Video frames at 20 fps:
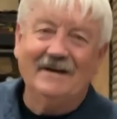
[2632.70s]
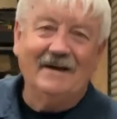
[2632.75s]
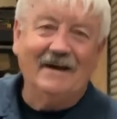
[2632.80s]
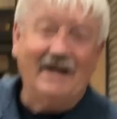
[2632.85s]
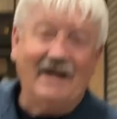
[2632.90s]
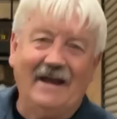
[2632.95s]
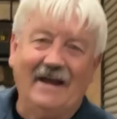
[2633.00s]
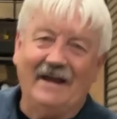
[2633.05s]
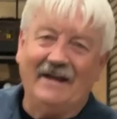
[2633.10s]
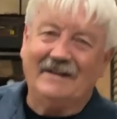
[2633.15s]

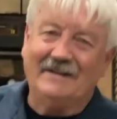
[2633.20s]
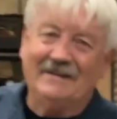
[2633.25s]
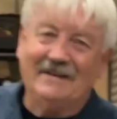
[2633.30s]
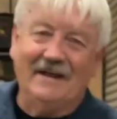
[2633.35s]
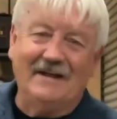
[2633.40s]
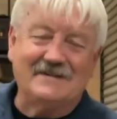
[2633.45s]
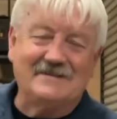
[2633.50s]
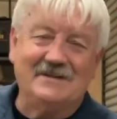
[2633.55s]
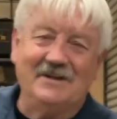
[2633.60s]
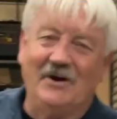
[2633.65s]
Hey,
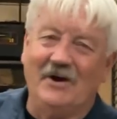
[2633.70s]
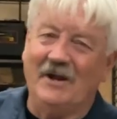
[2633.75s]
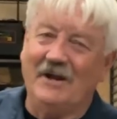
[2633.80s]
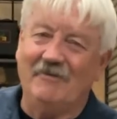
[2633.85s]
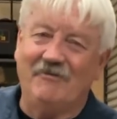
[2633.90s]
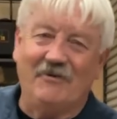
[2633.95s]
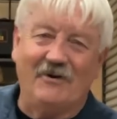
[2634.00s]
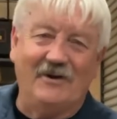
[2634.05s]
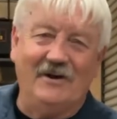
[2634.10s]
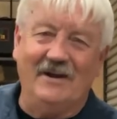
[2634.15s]
that's not
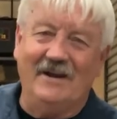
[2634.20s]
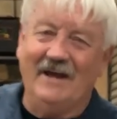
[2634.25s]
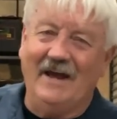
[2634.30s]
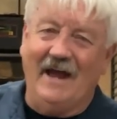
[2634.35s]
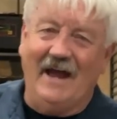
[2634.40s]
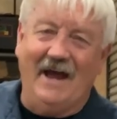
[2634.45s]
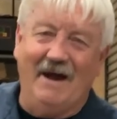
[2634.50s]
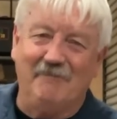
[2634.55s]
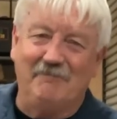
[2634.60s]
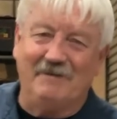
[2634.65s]
ever going to
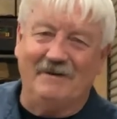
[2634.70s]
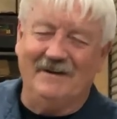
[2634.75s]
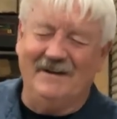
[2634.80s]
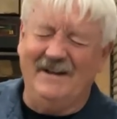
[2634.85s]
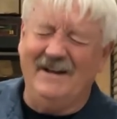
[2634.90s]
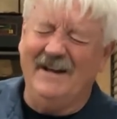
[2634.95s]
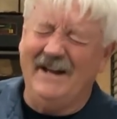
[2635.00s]
happen.